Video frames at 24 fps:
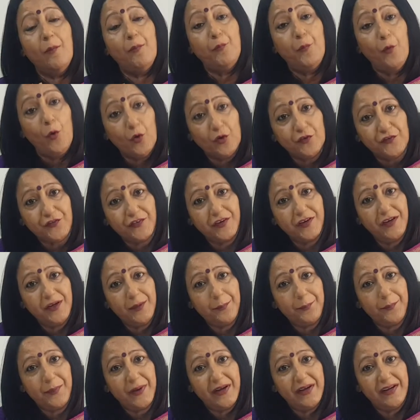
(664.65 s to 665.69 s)
post
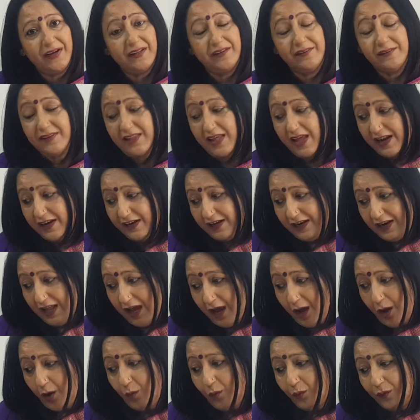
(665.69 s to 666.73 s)
independence and
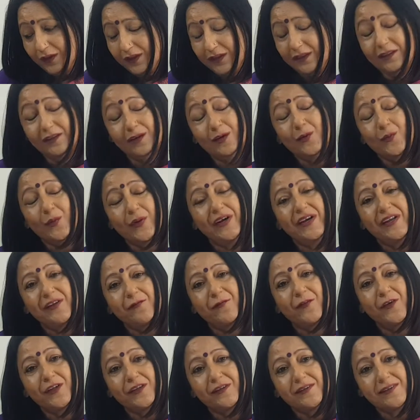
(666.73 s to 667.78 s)
now in the
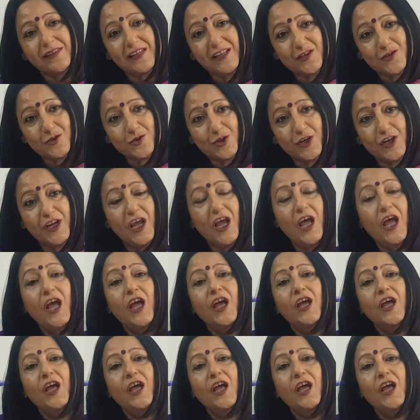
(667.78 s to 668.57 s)
21st century,